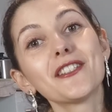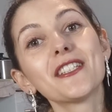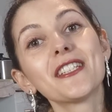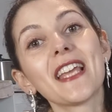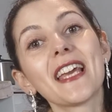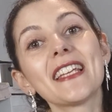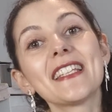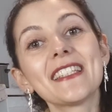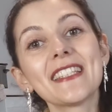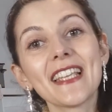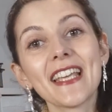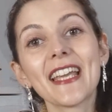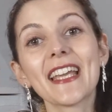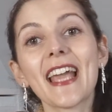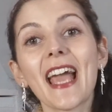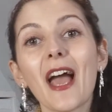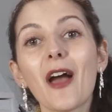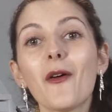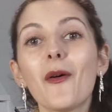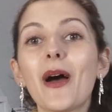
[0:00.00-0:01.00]
today
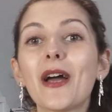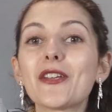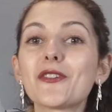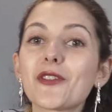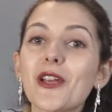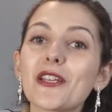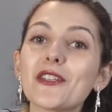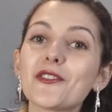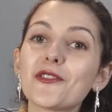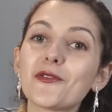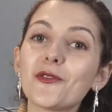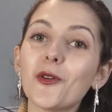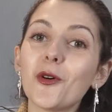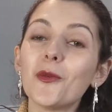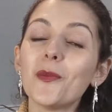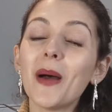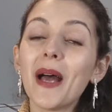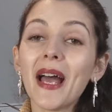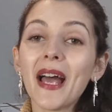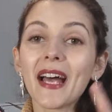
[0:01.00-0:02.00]
seeing how I
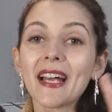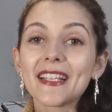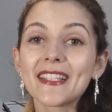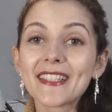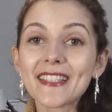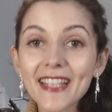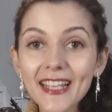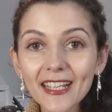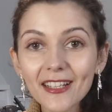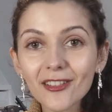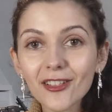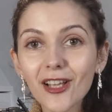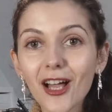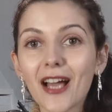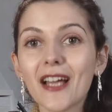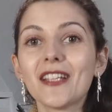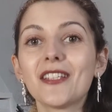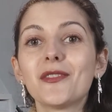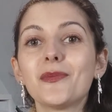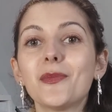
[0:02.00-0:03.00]
transform a single
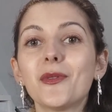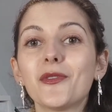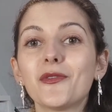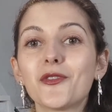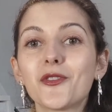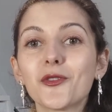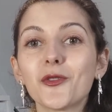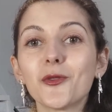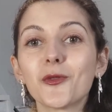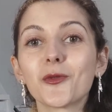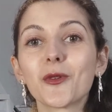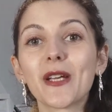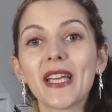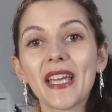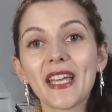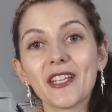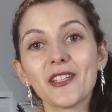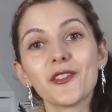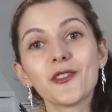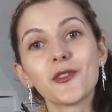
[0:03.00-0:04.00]
item of jewellery
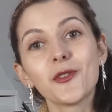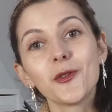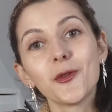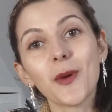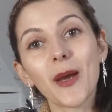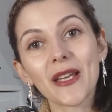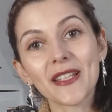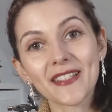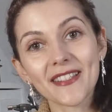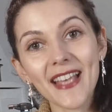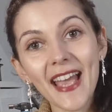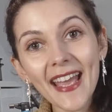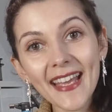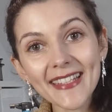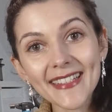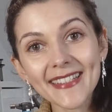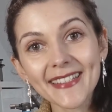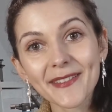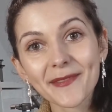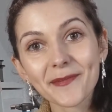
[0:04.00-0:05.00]
into a
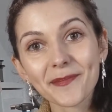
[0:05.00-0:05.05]
set.